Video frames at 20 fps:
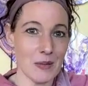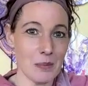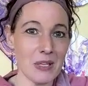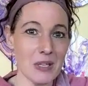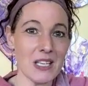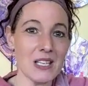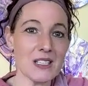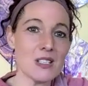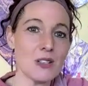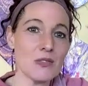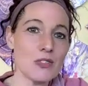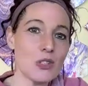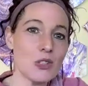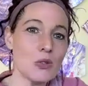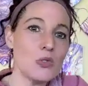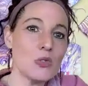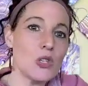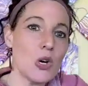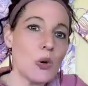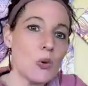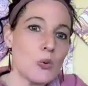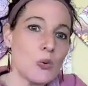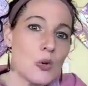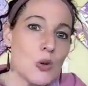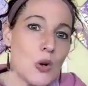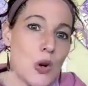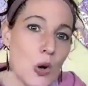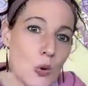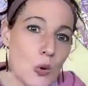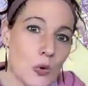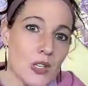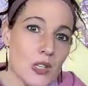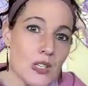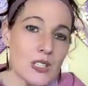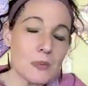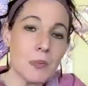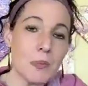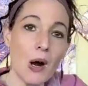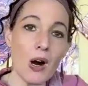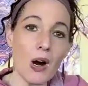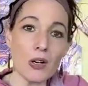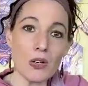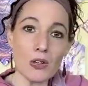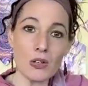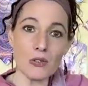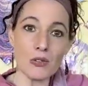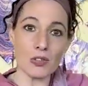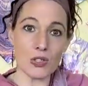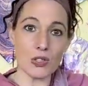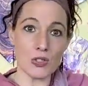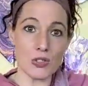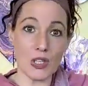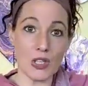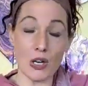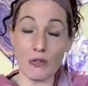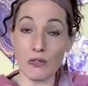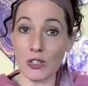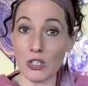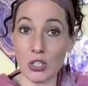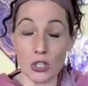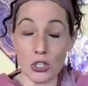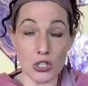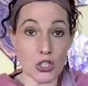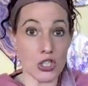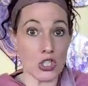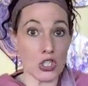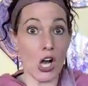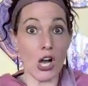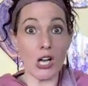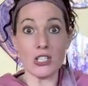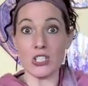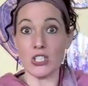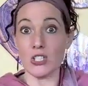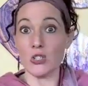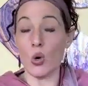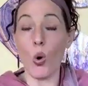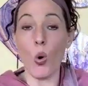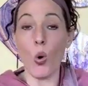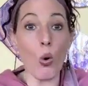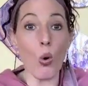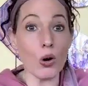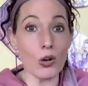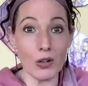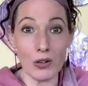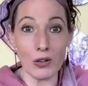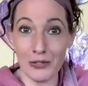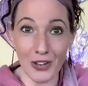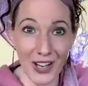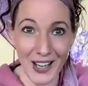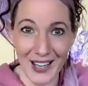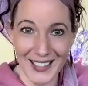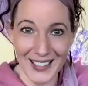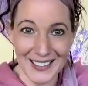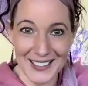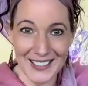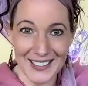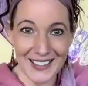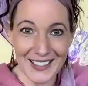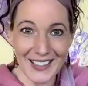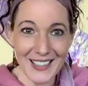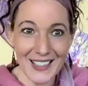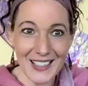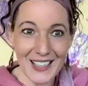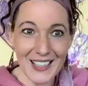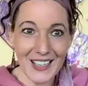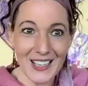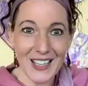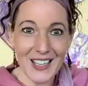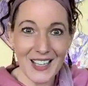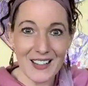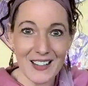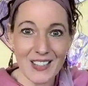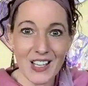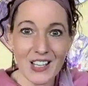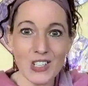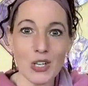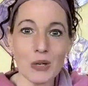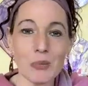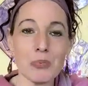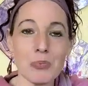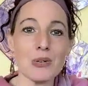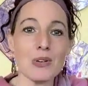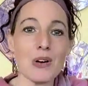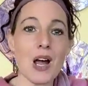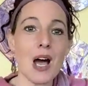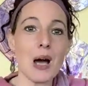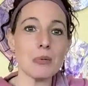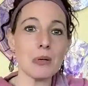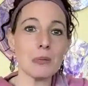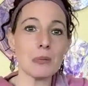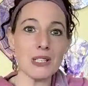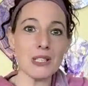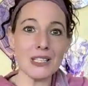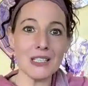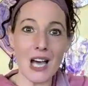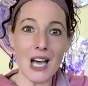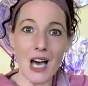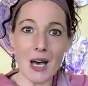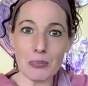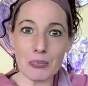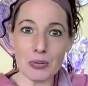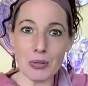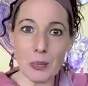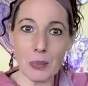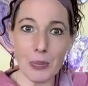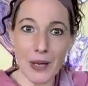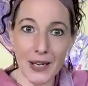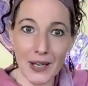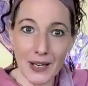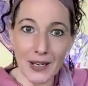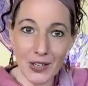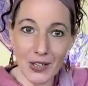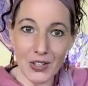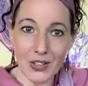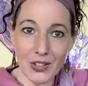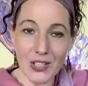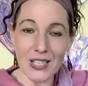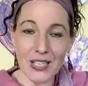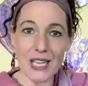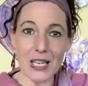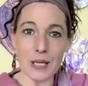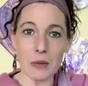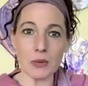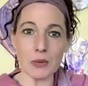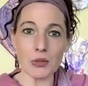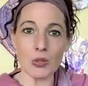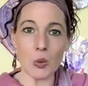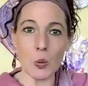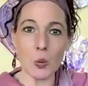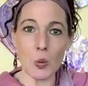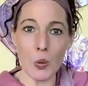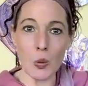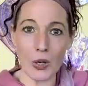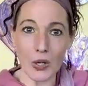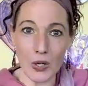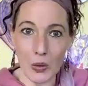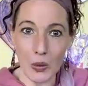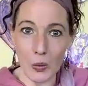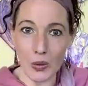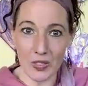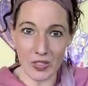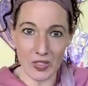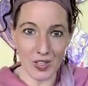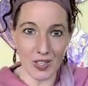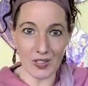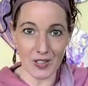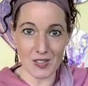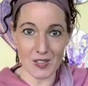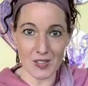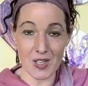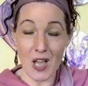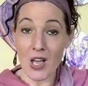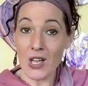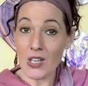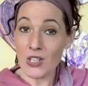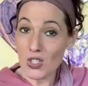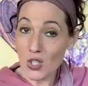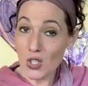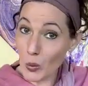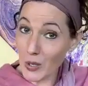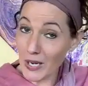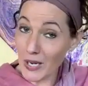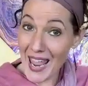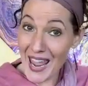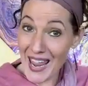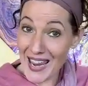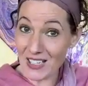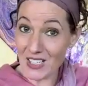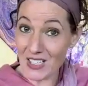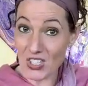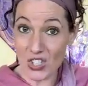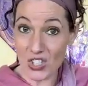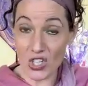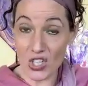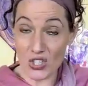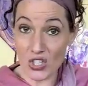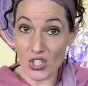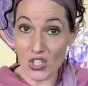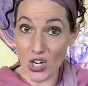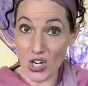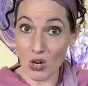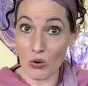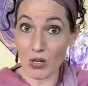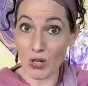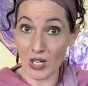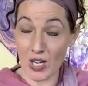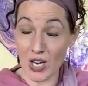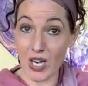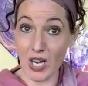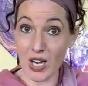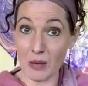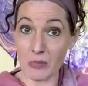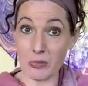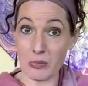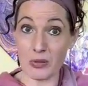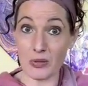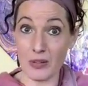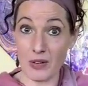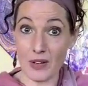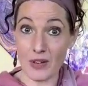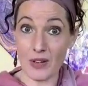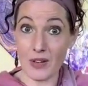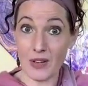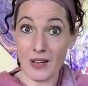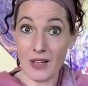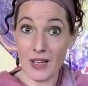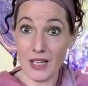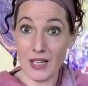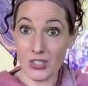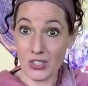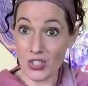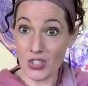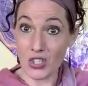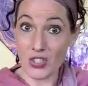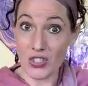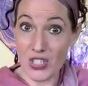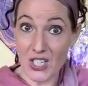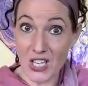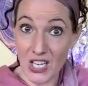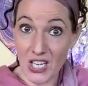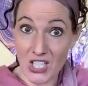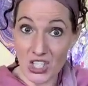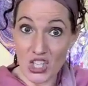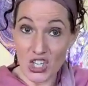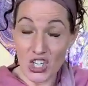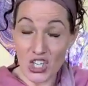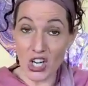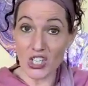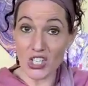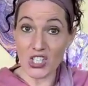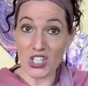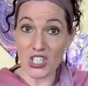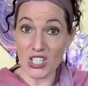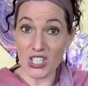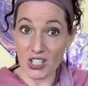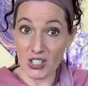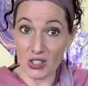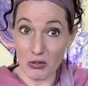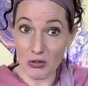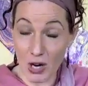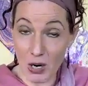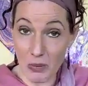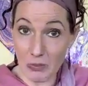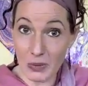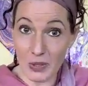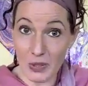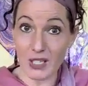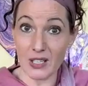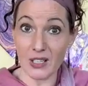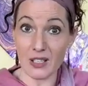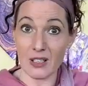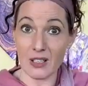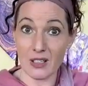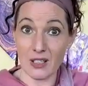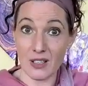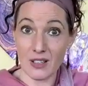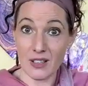Because if you don't know this part of yourself and you're shocked and horrified, then you're probably not prepared and able to work with this. So when Hank starts showing up and starts getting judgy and grumpy,